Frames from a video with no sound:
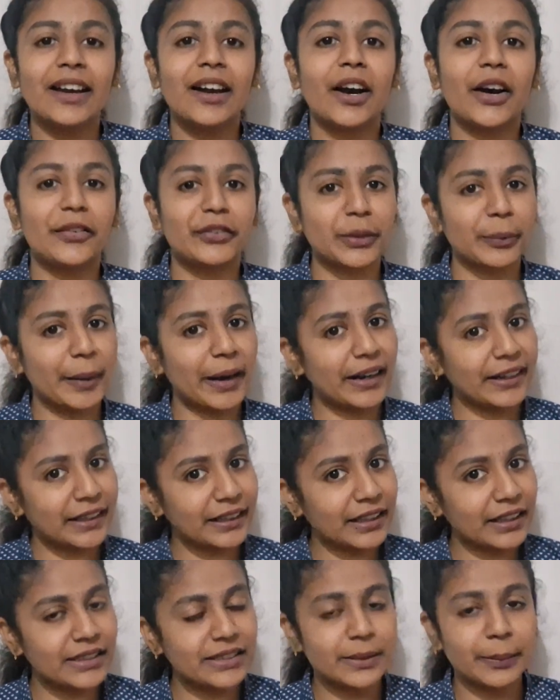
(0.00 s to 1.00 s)
after my
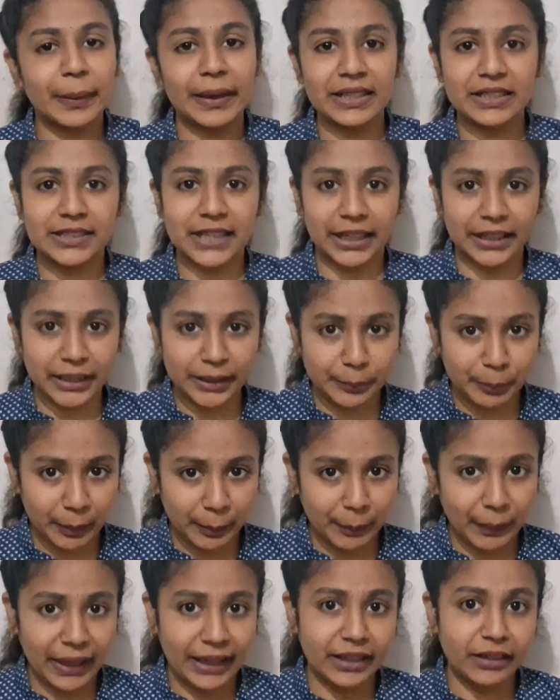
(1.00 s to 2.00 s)
articleship I started
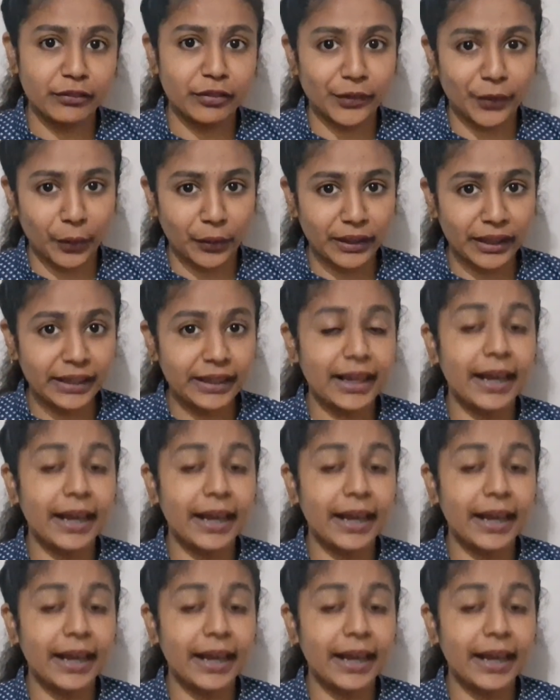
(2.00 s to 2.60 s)
preparing for audit,